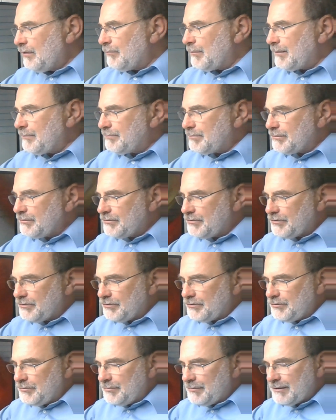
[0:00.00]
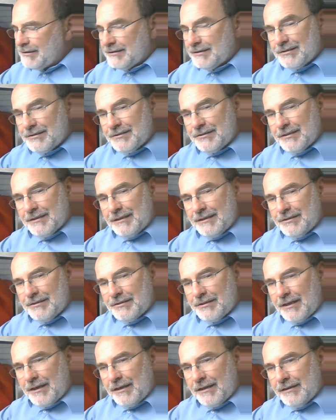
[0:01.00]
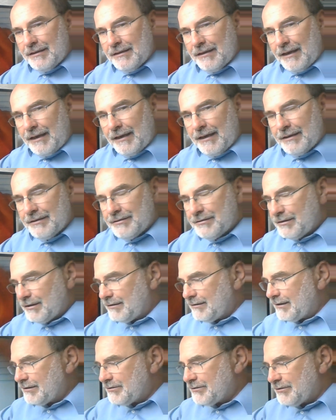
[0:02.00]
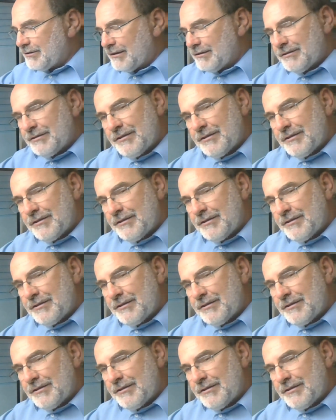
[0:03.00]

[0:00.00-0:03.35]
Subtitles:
we presume that the sticky side has electrons.